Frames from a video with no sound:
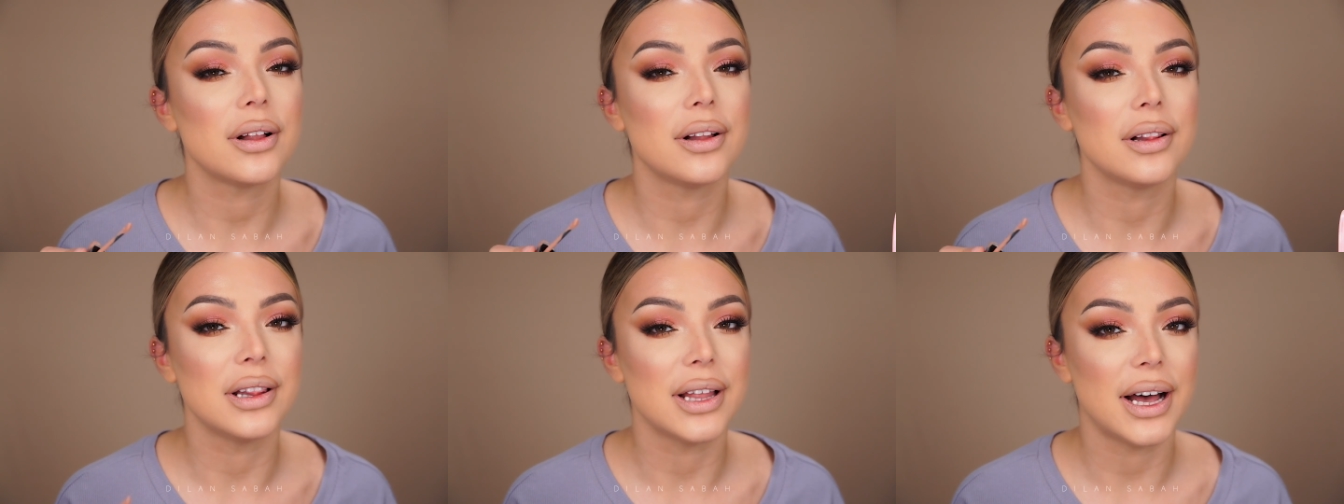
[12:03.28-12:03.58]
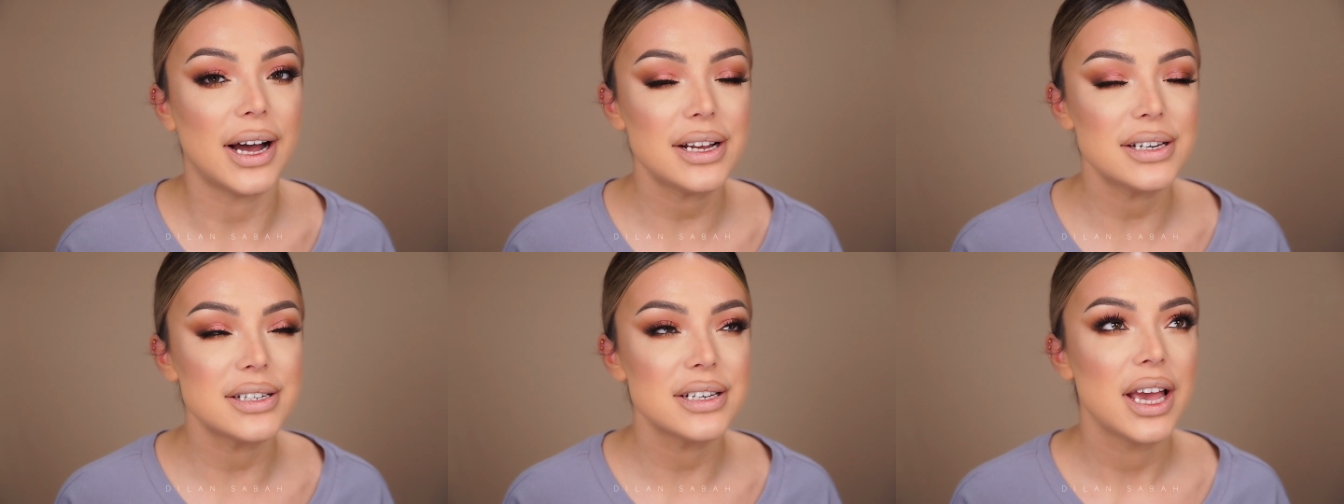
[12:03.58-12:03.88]
a
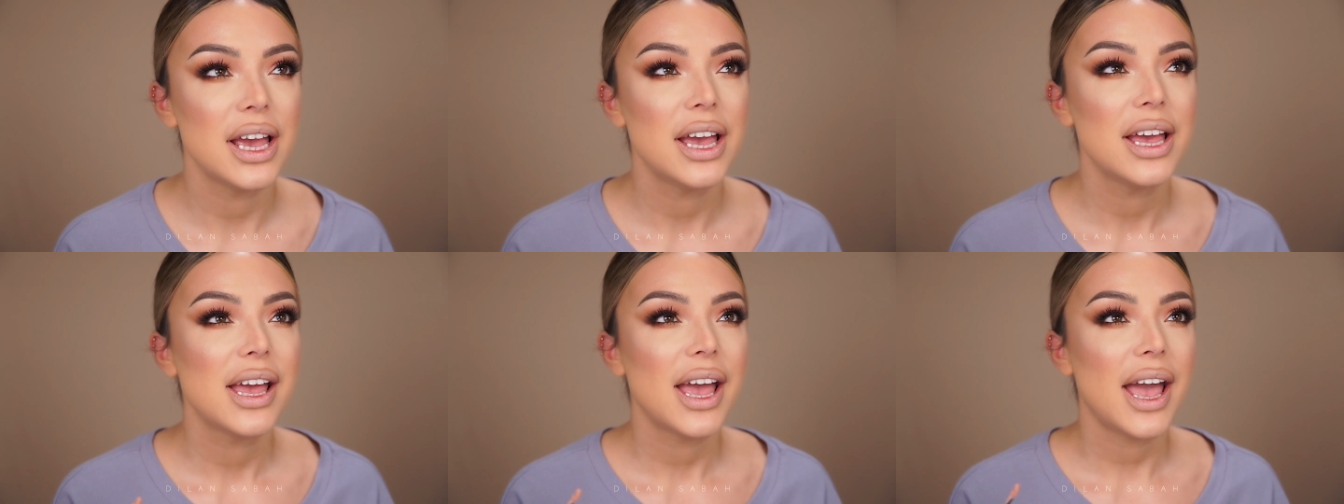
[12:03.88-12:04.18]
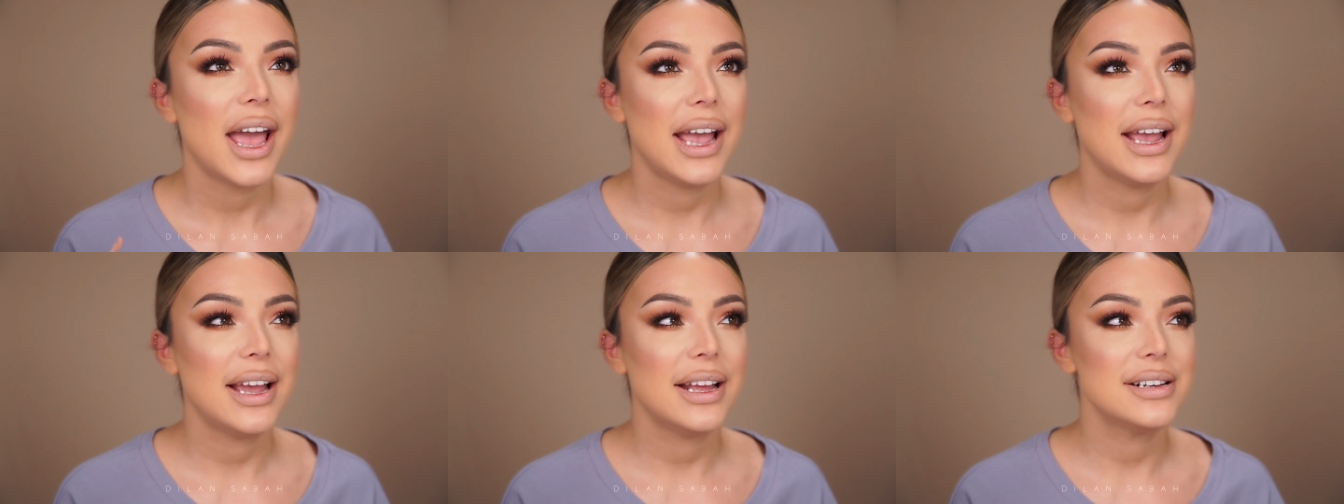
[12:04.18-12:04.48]
lot.
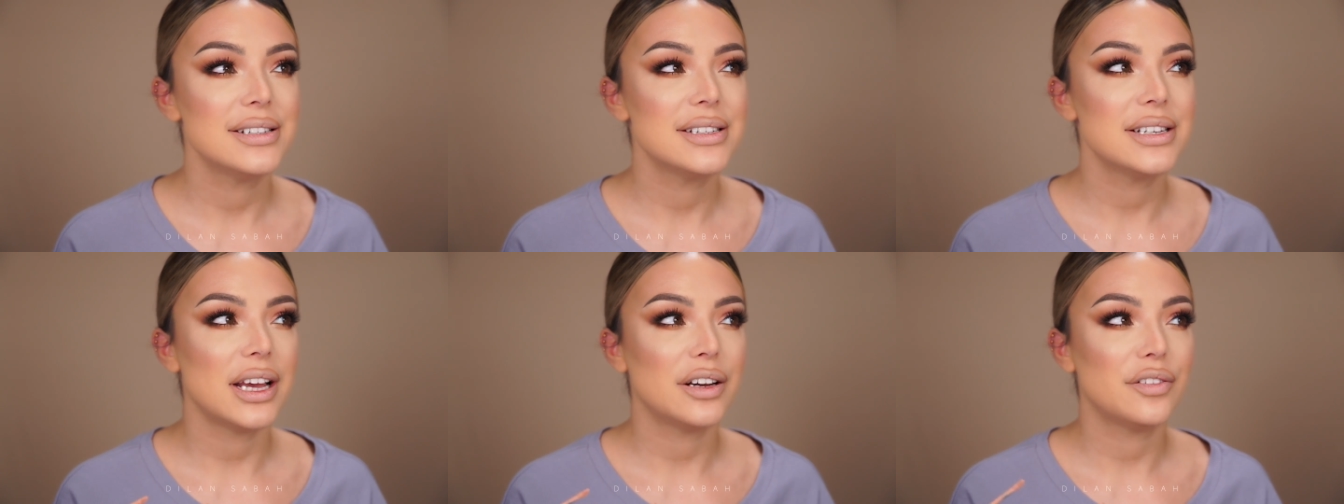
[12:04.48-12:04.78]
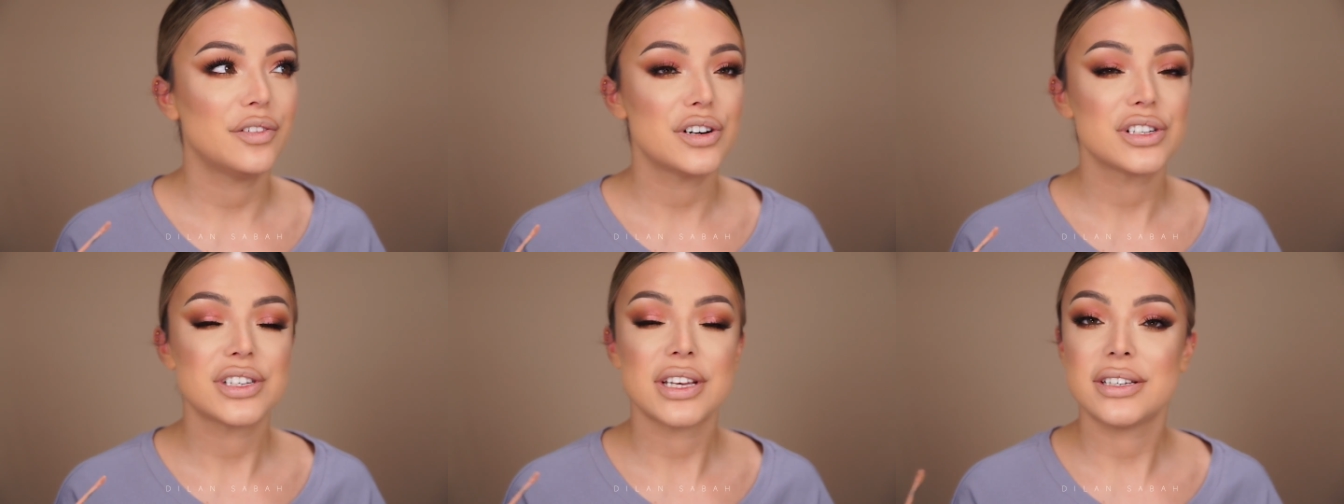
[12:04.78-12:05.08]
And at
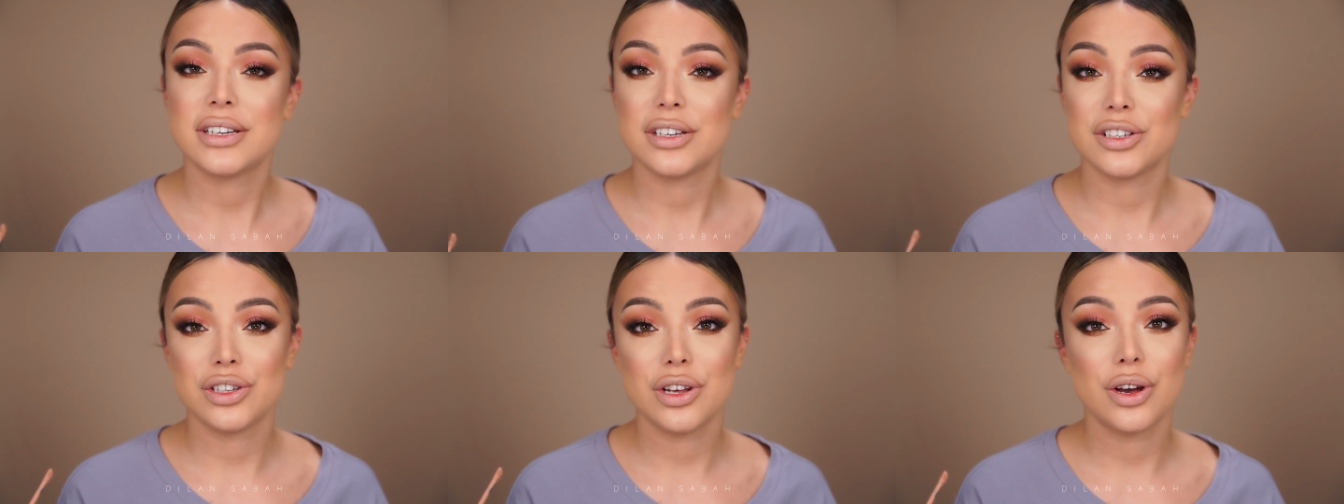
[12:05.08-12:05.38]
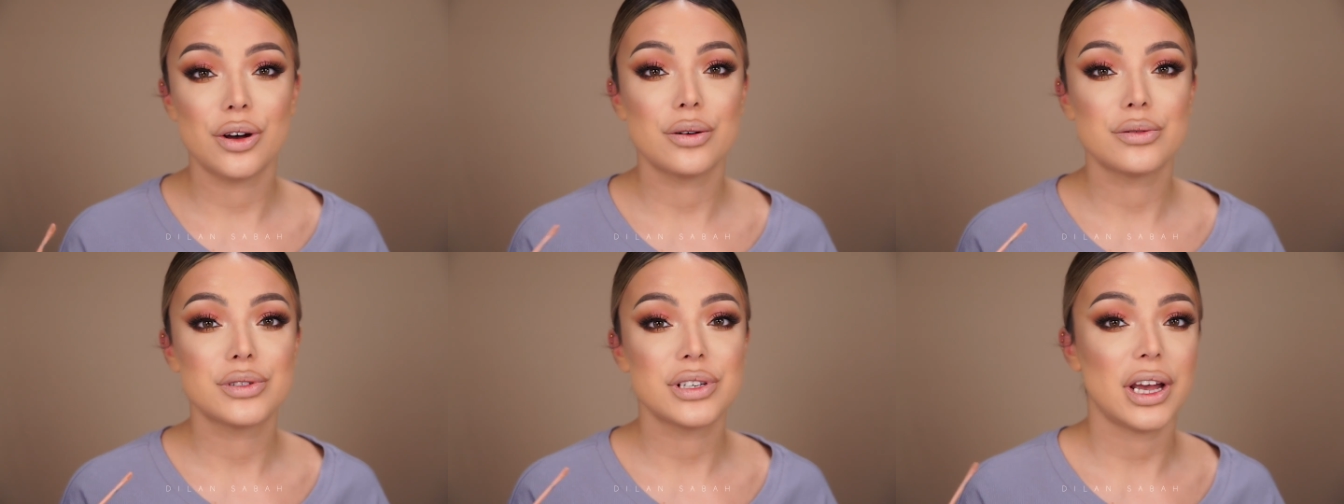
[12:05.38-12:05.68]
first I didn't
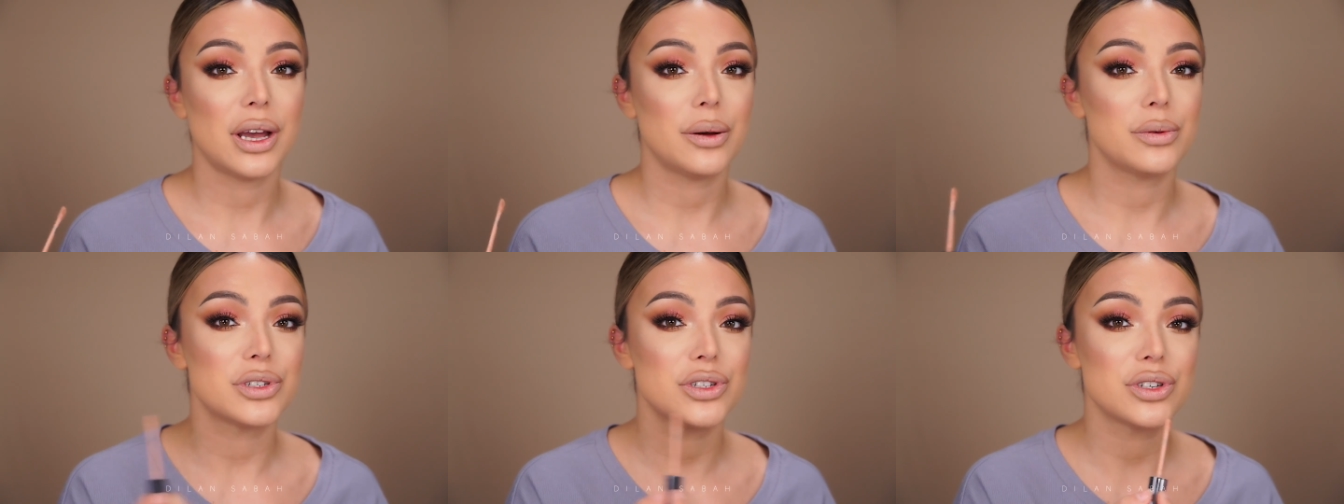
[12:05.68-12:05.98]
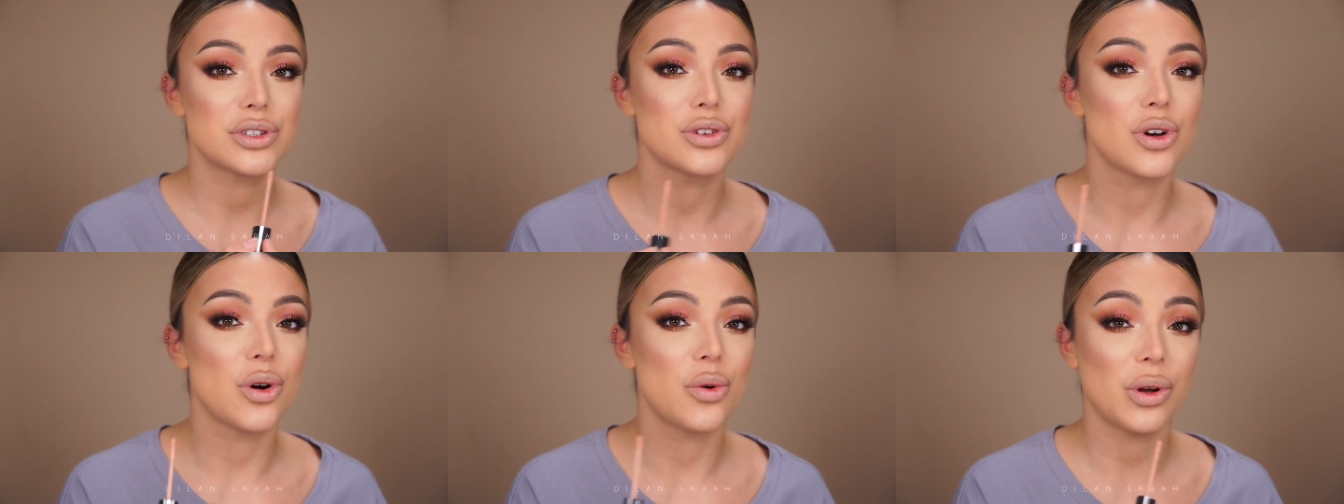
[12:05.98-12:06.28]
know, so I was
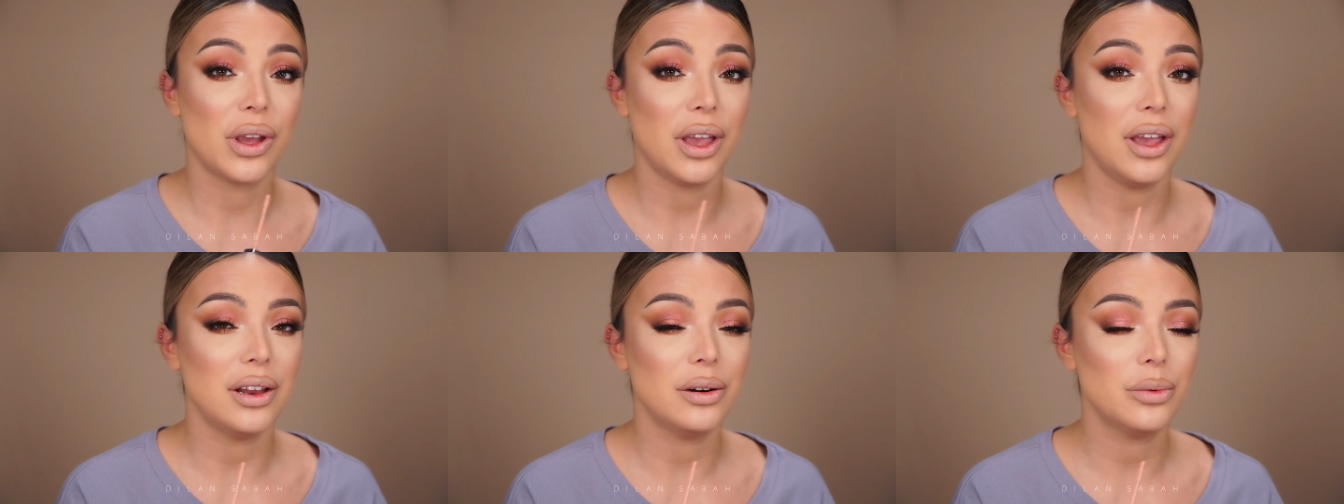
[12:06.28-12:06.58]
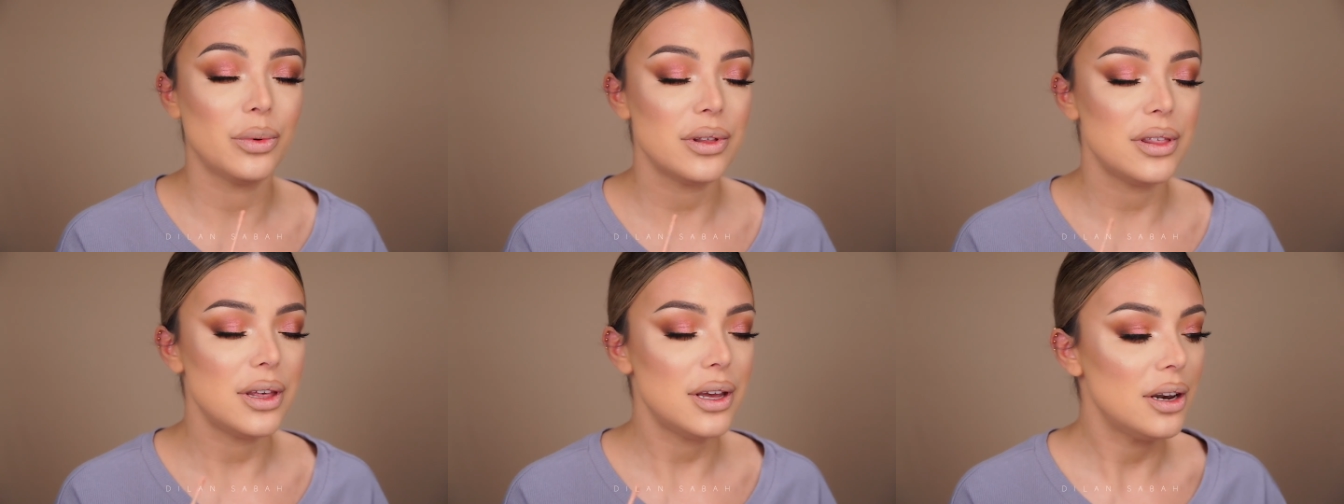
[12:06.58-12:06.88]
just going in
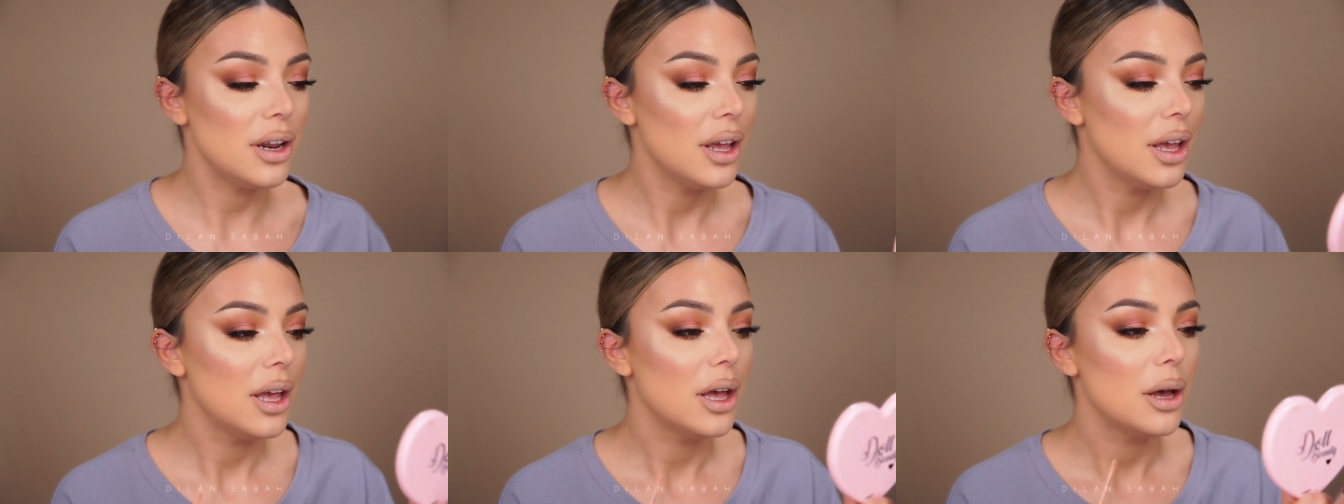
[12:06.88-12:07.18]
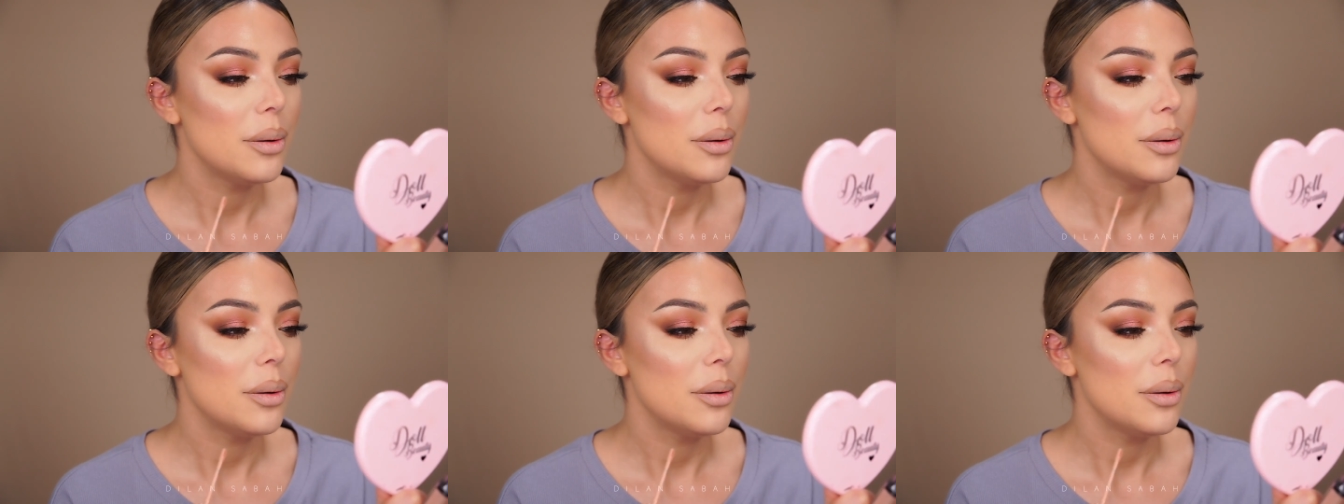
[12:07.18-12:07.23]
with it.